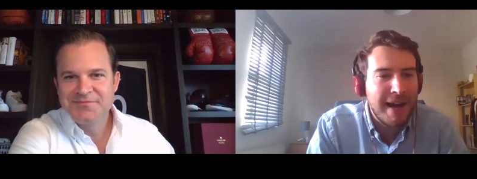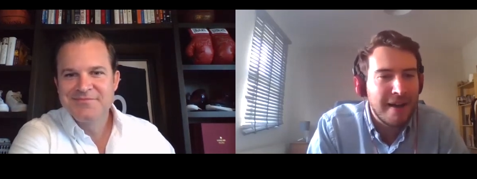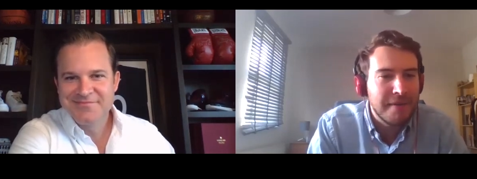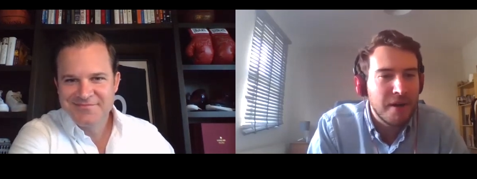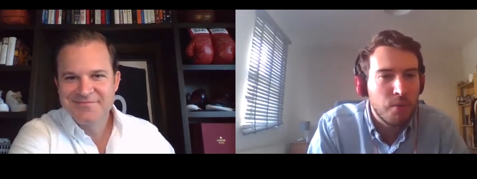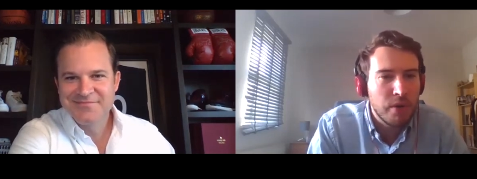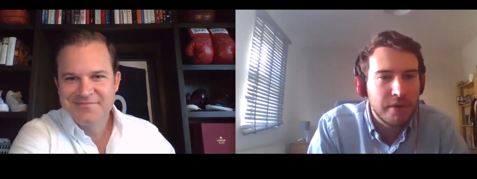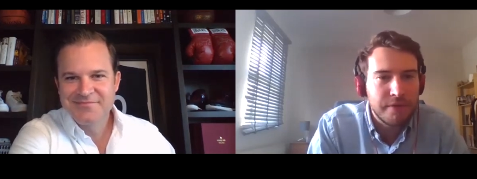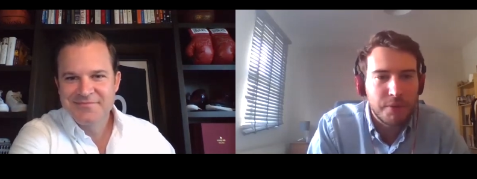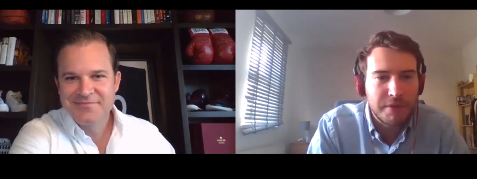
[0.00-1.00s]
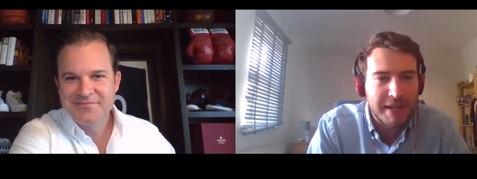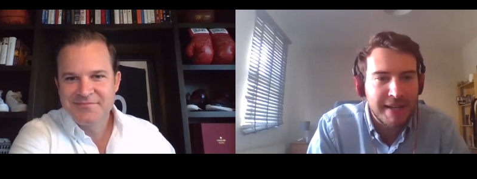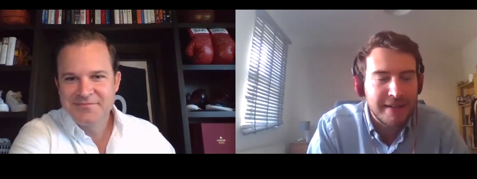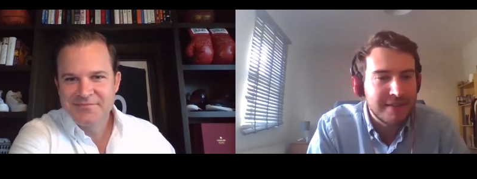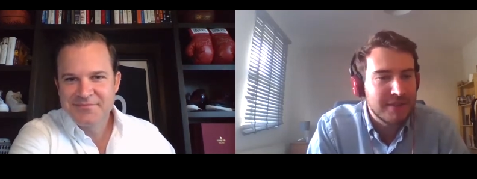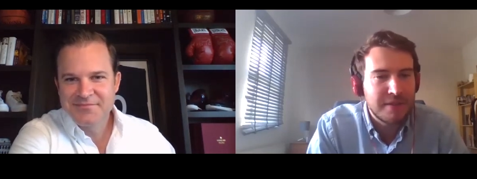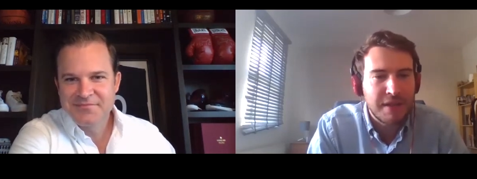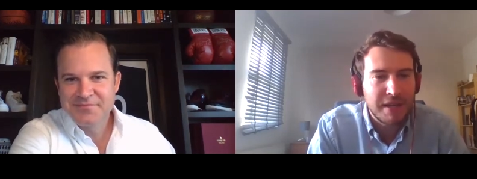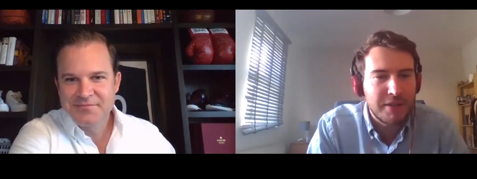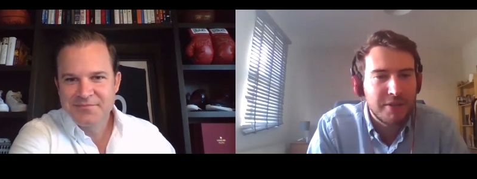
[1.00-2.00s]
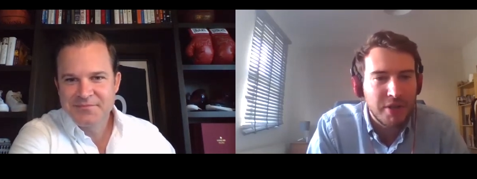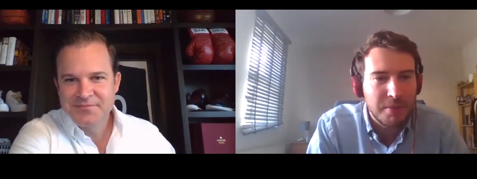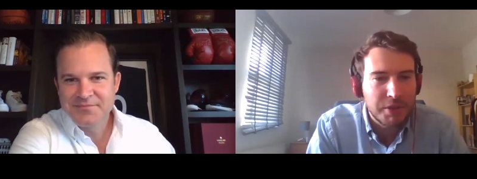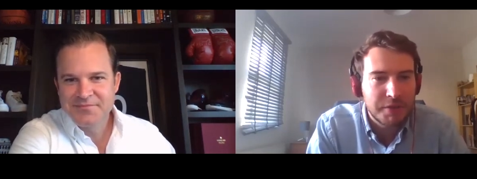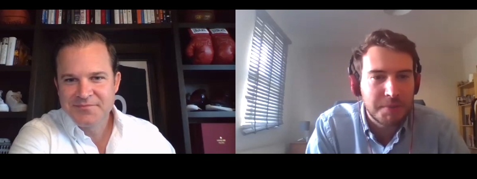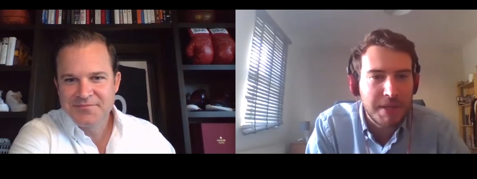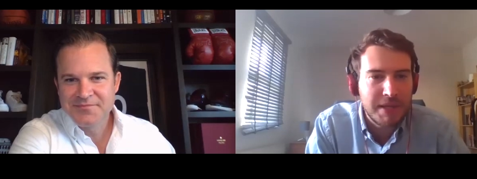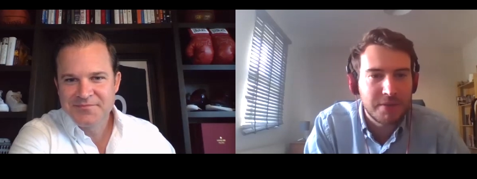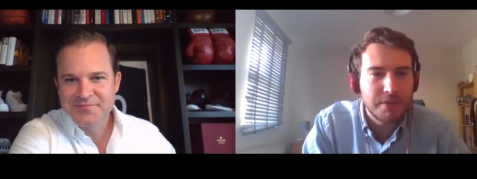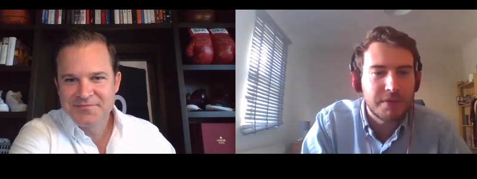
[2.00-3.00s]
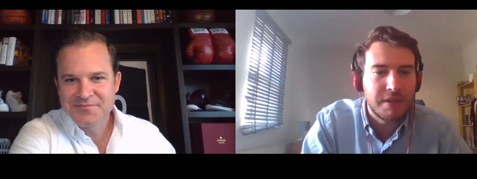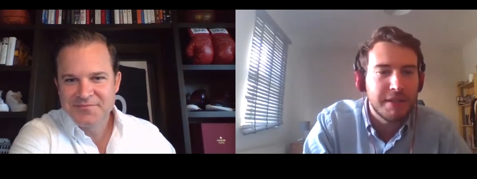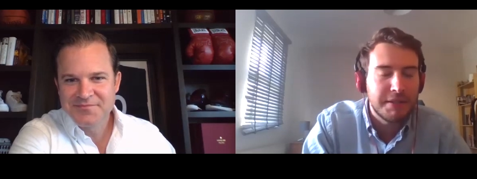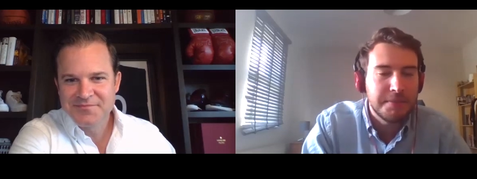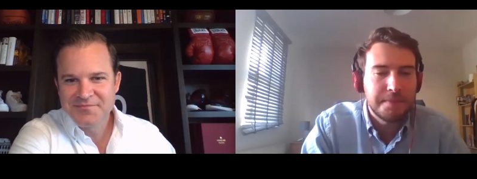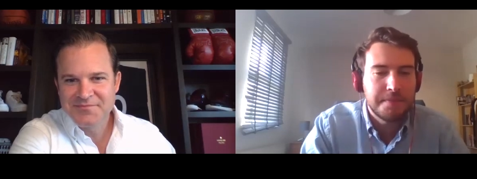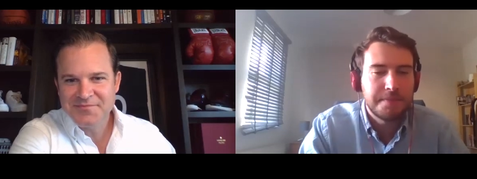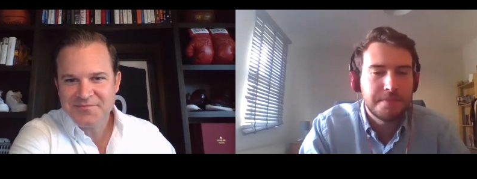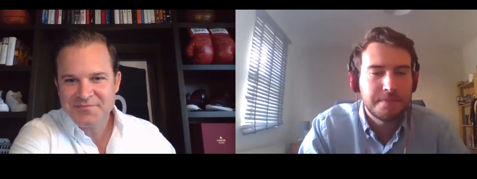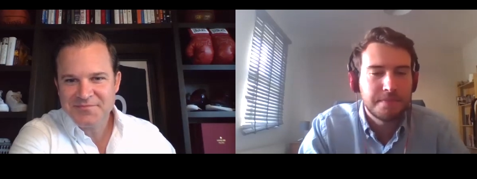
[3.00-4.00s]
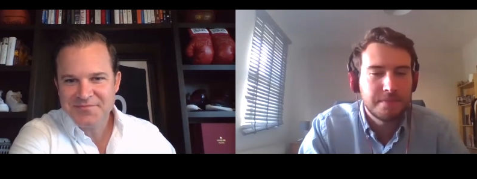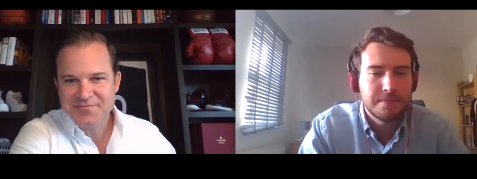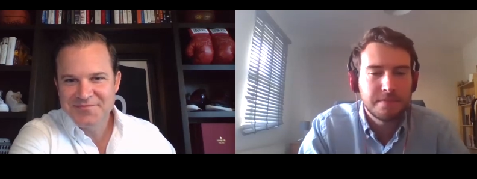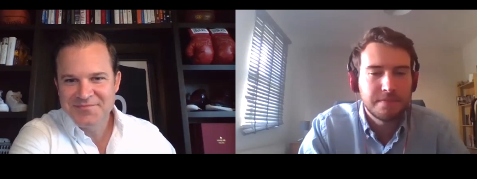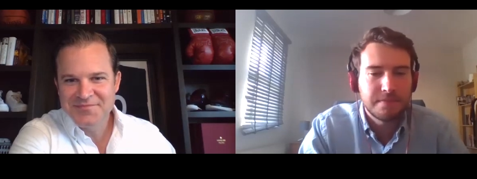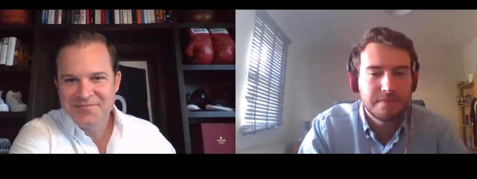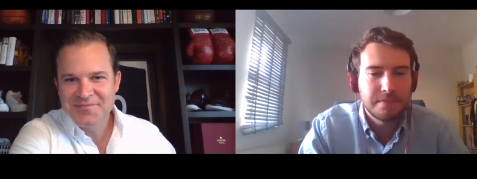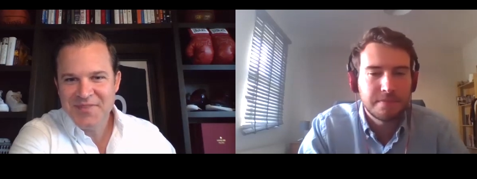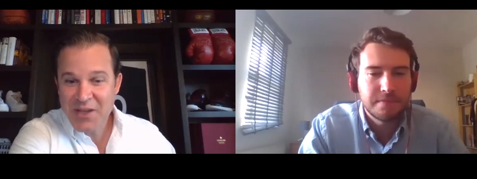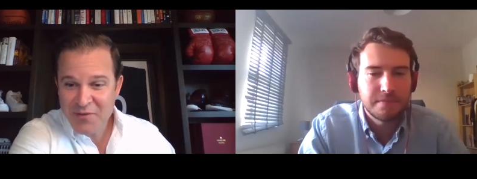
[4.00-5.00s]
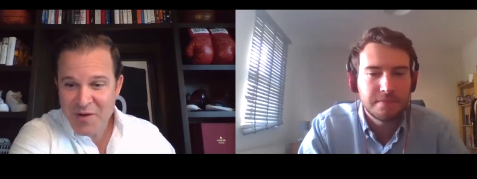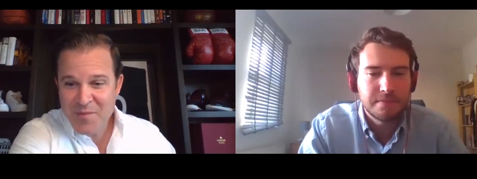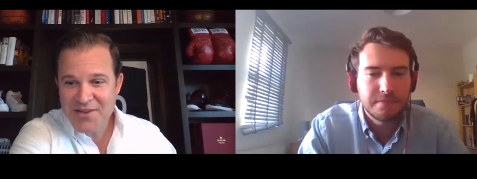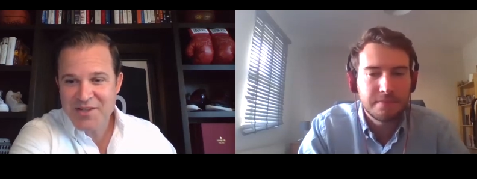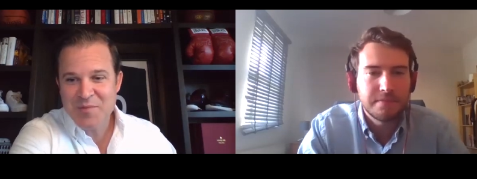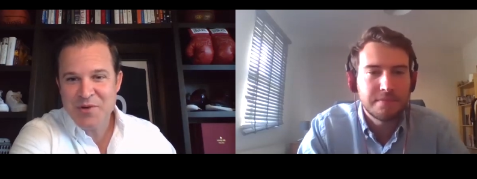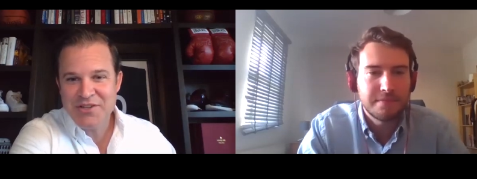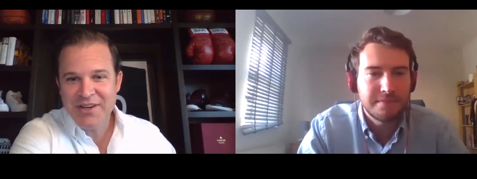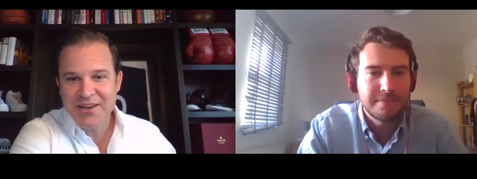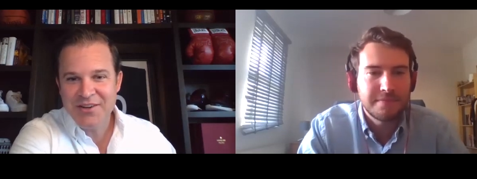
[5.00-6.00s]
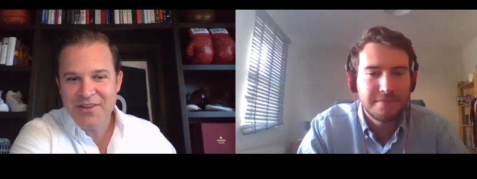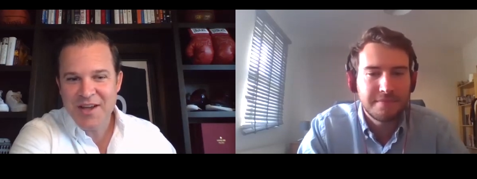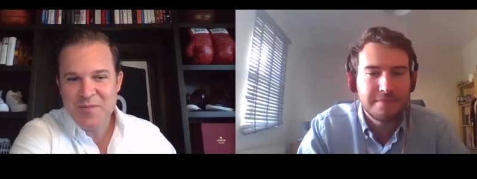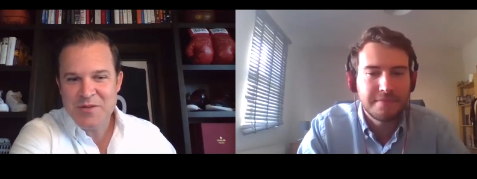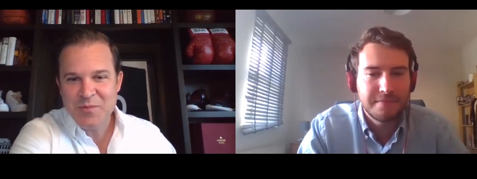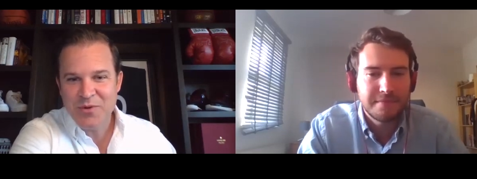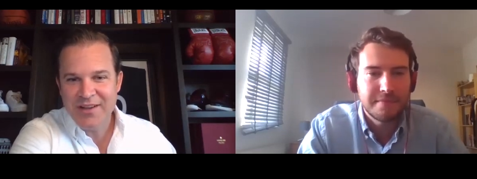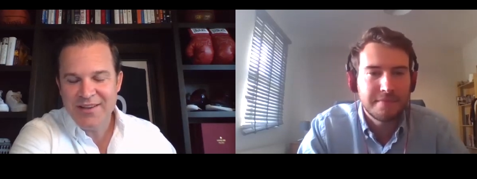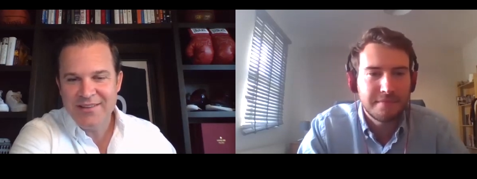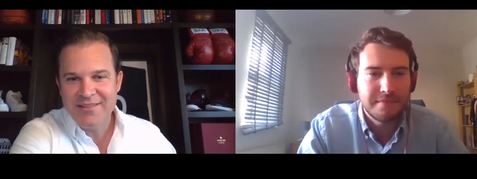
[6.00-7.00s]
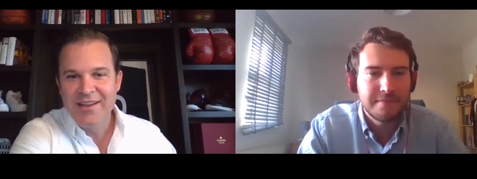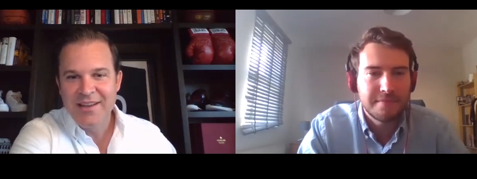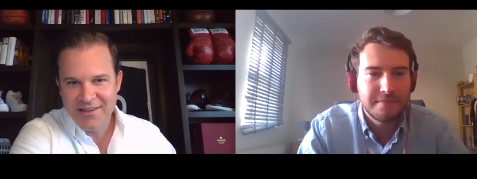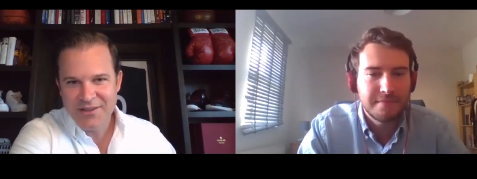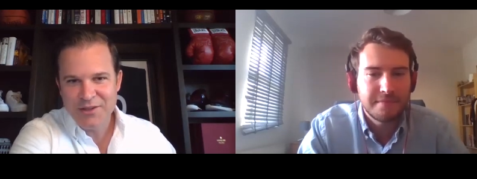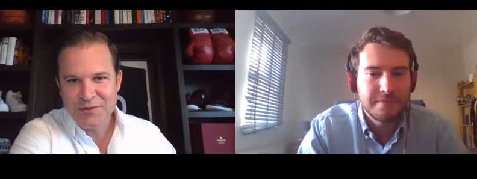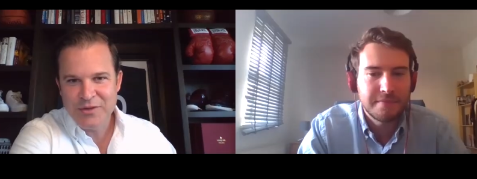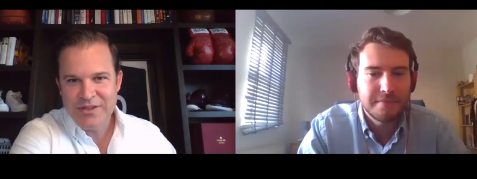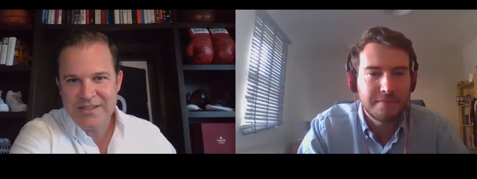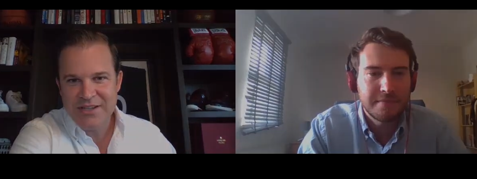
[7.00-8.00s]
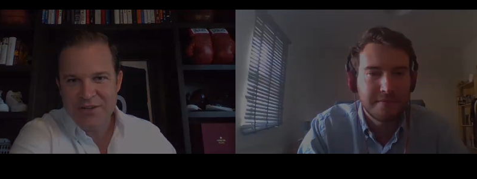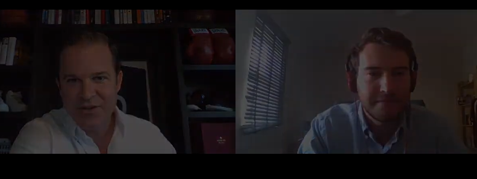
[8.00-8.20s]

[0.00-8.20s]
Speaker 1: have a wonderful day and just thank you so much for speaking to us today thank you very much. I appreciate
Speaker 2: your time this morning and I look forward to seeing you